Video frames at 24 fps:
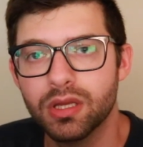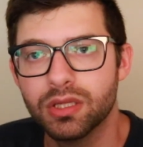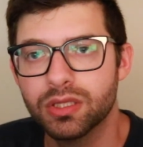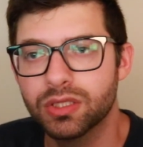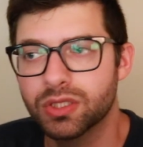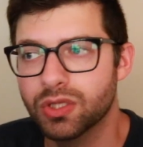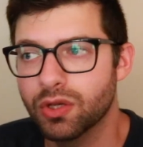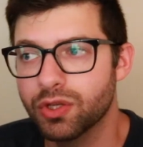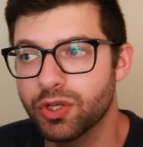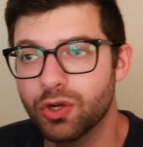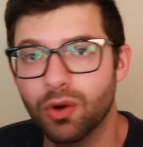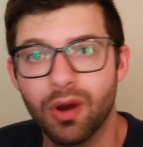
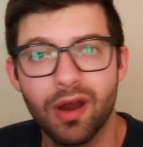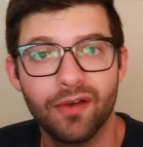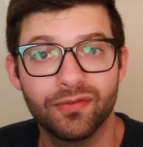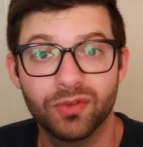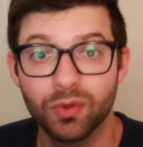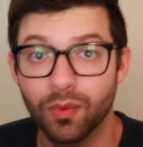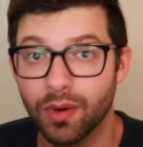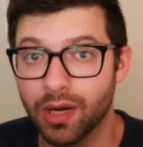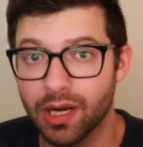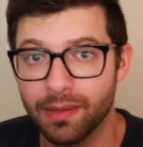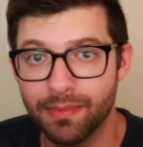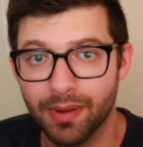so you don't have
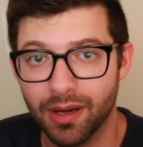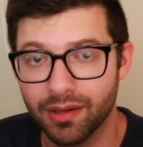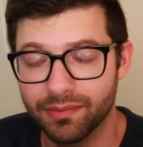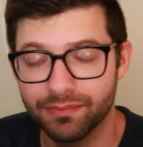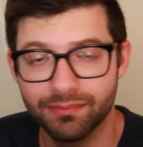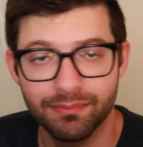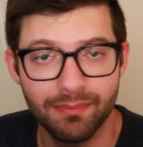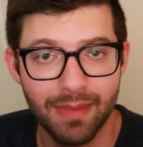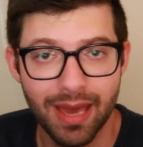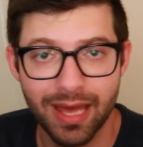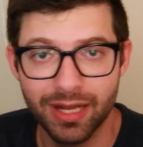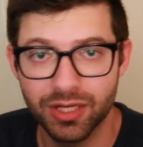to worry
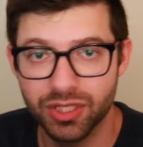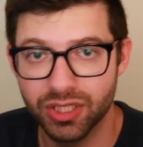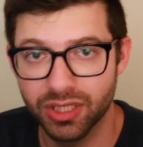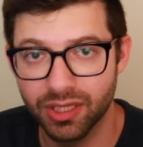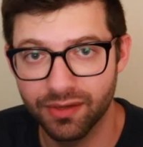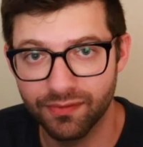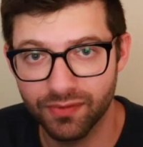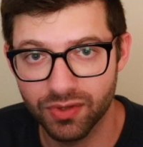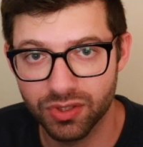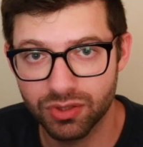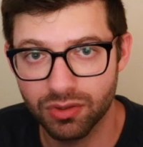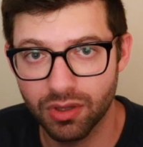about managing
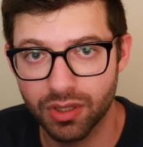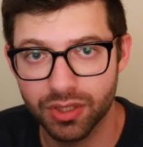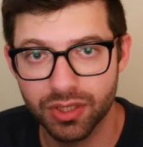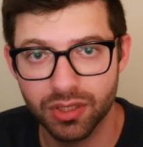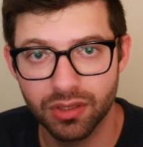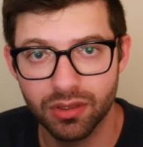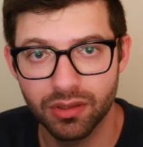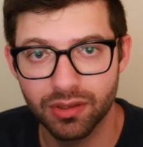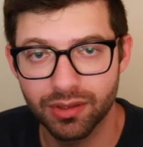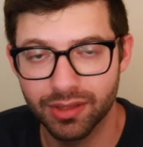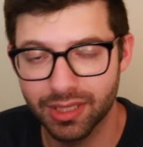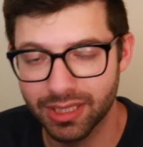
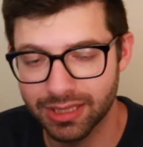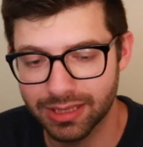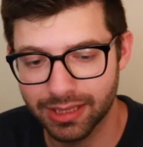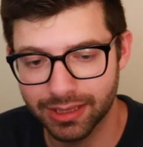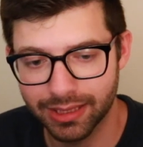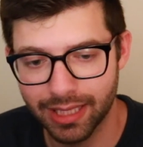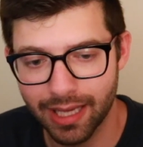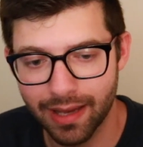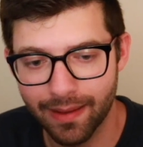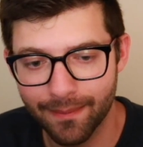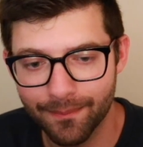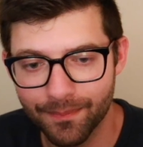infrastructure and things like
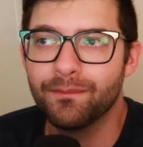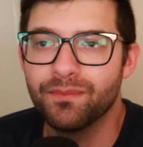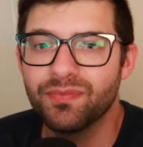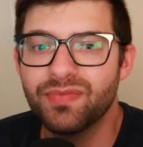that.